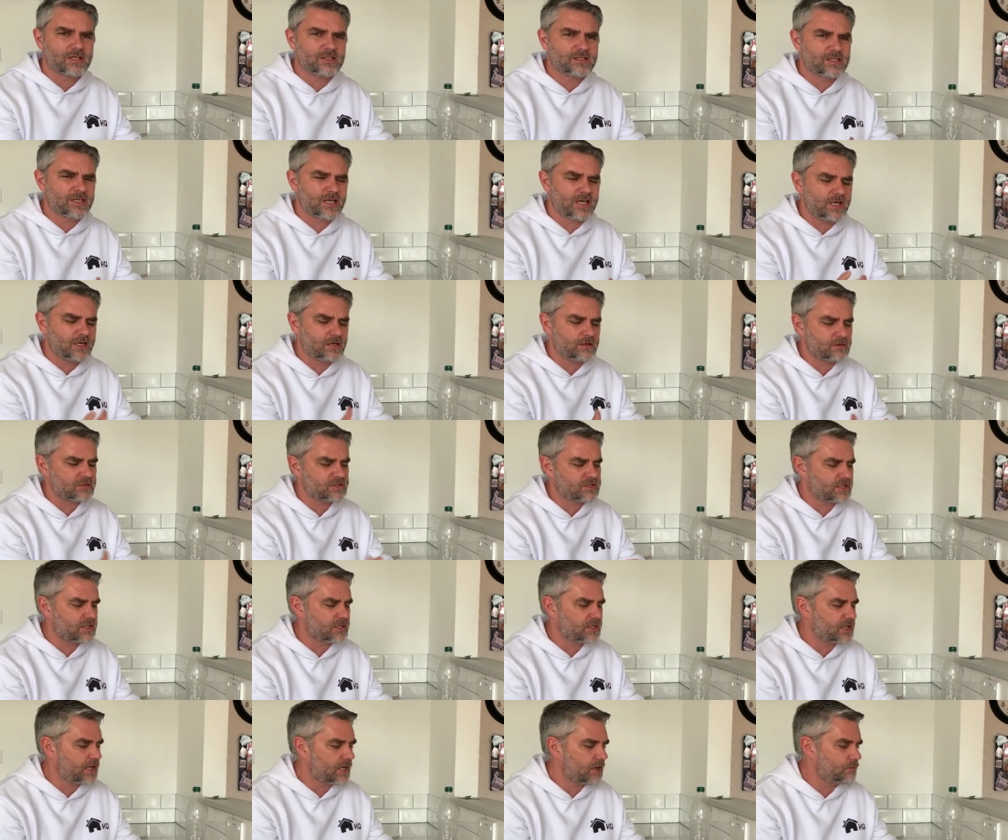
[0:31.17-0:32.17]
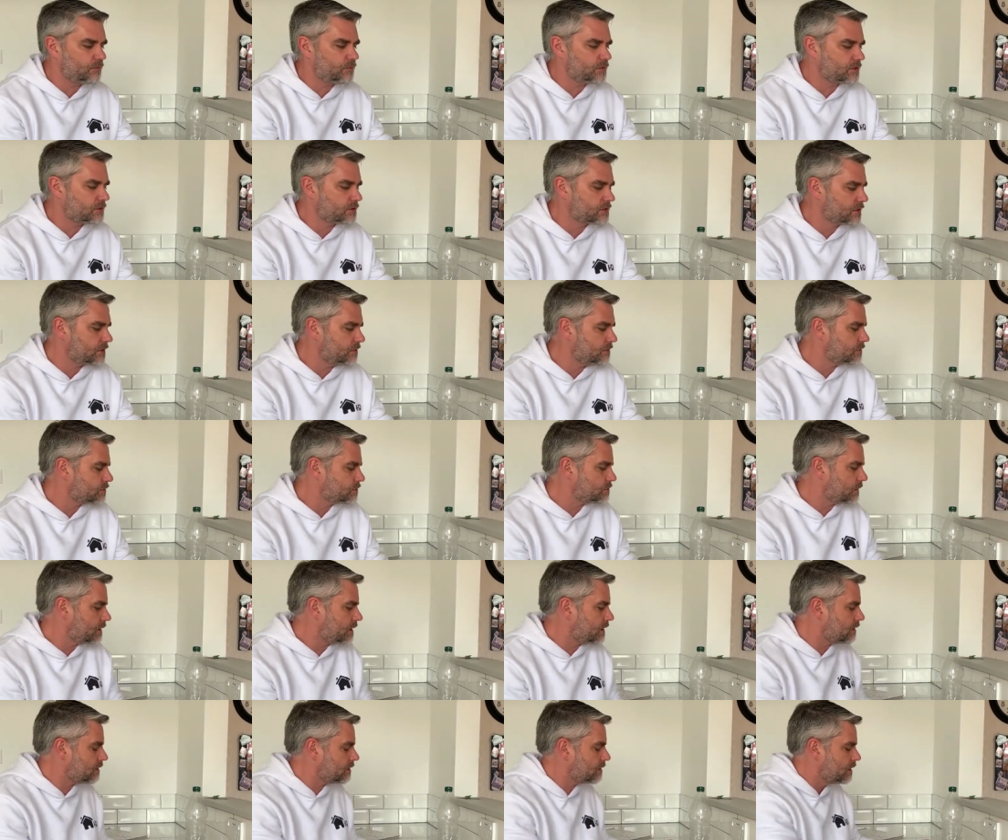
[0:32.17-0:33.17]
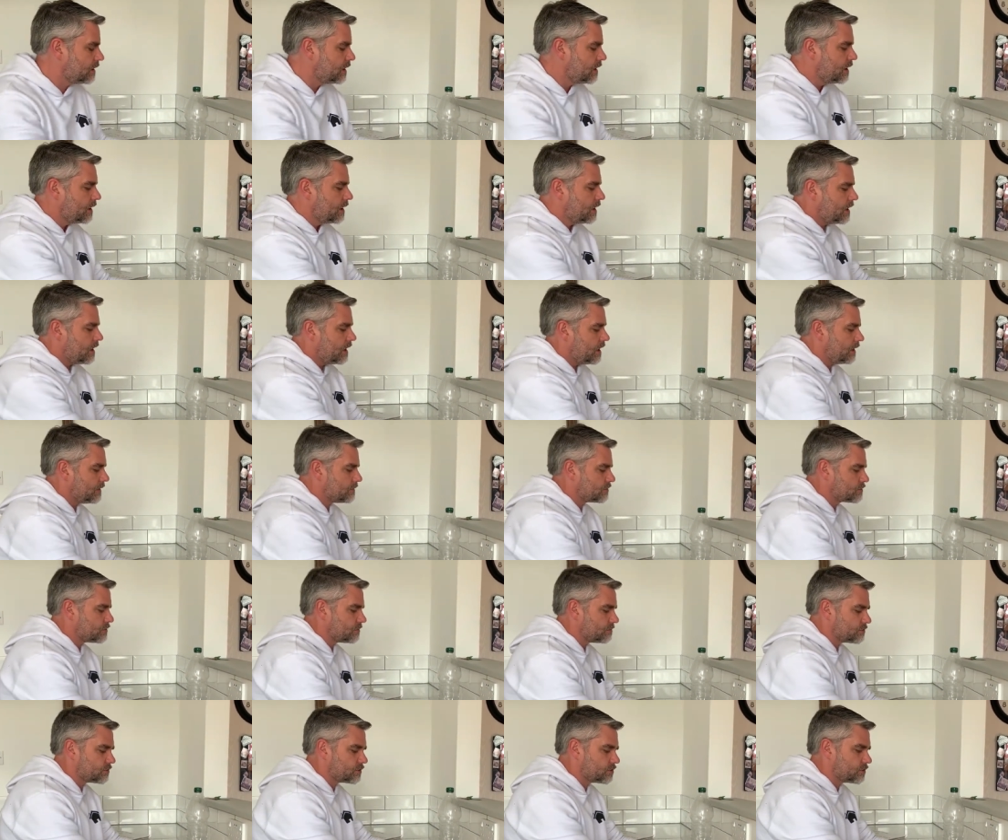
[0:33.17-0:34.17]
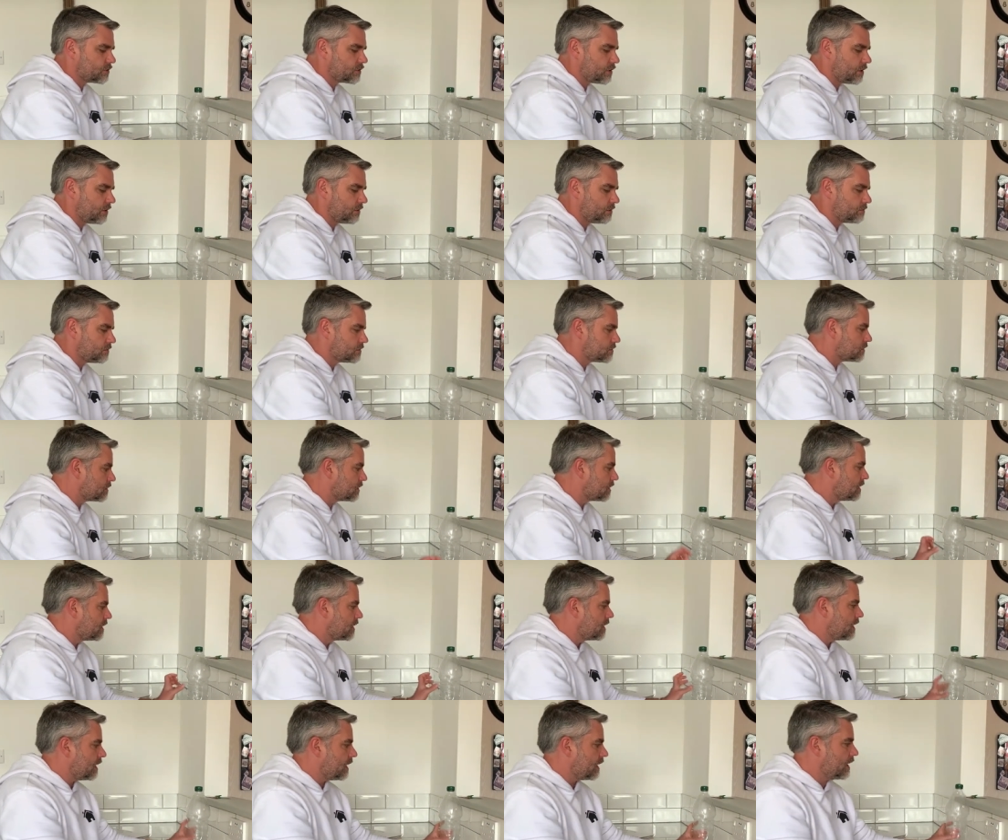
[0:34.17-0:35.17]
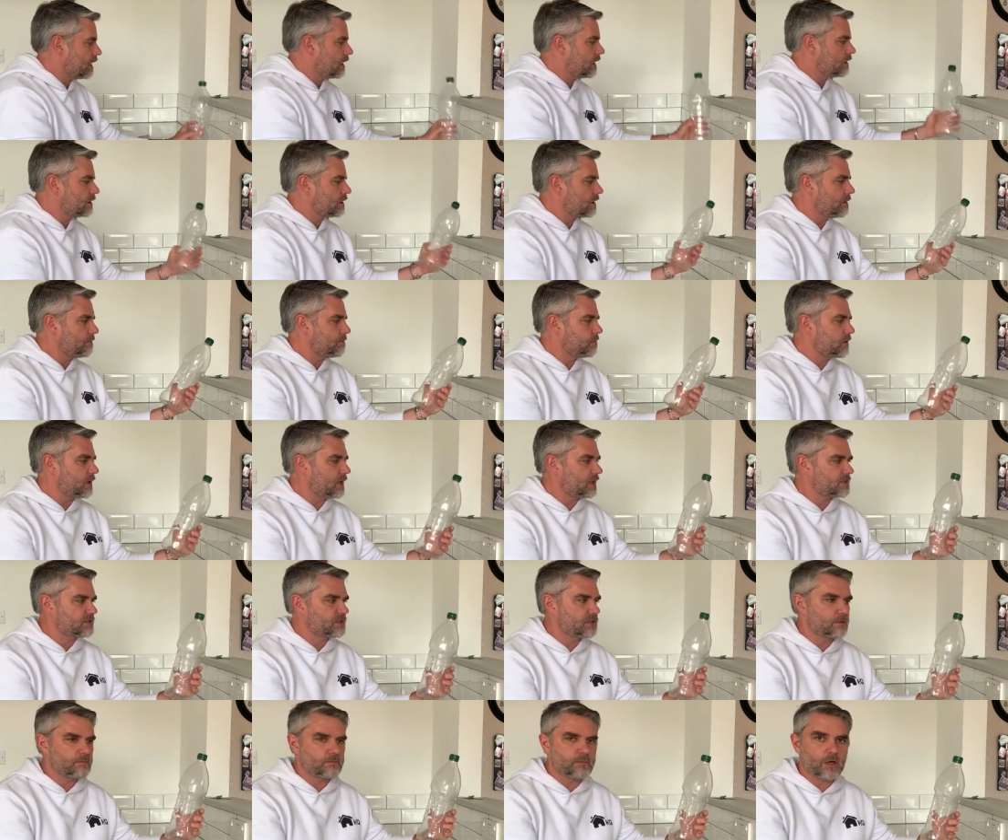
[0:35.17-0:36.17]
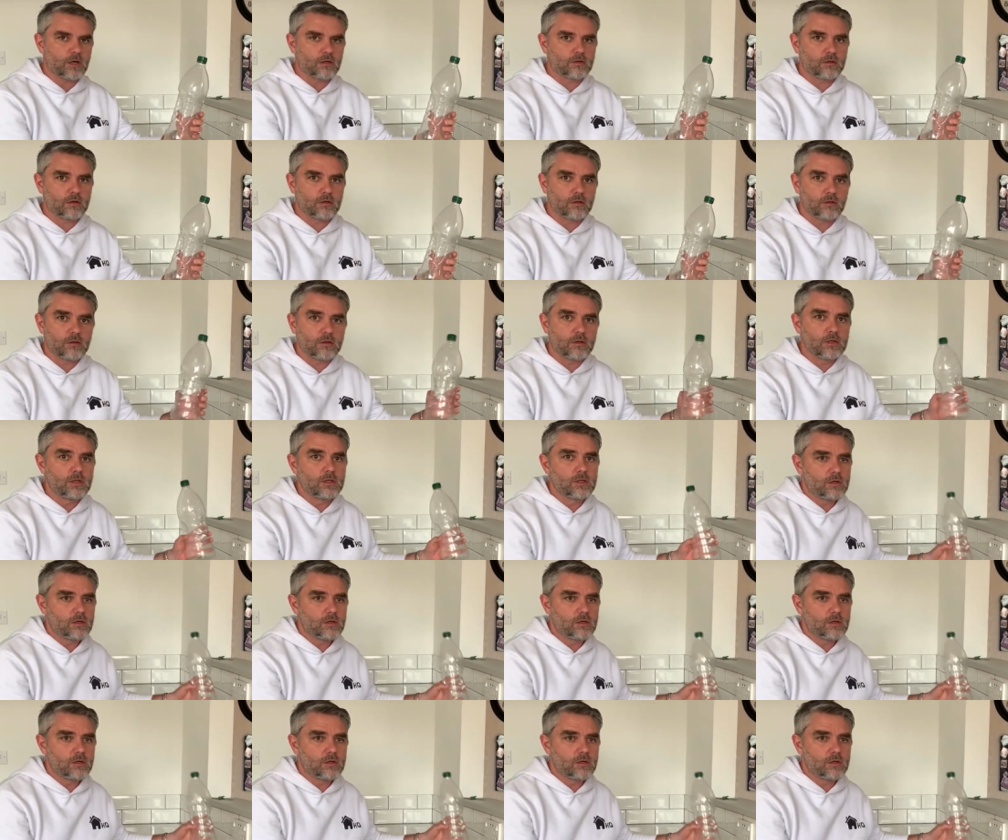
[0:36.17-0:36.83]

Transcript: tin, a tin can would do as well, uh, some salt and a plastic bottle.